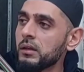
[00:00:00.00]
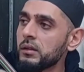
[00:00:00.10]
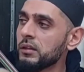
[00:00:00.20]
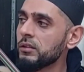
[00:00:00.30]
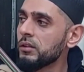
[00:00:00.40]

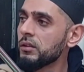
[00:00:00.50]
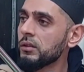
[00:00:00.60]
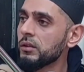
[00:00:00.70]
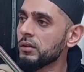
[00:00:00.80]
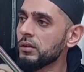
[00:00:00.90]
that
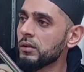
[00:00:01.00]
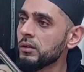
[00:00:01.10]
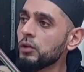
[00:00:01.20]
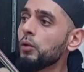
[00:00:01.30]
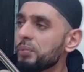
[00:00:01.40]

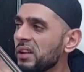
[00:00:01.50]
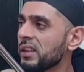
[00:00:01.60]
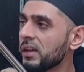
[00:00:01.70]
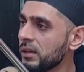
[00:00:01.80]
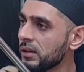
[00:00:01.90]
your
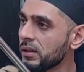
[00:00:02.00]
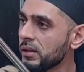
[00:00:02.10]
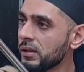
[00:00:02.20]
brother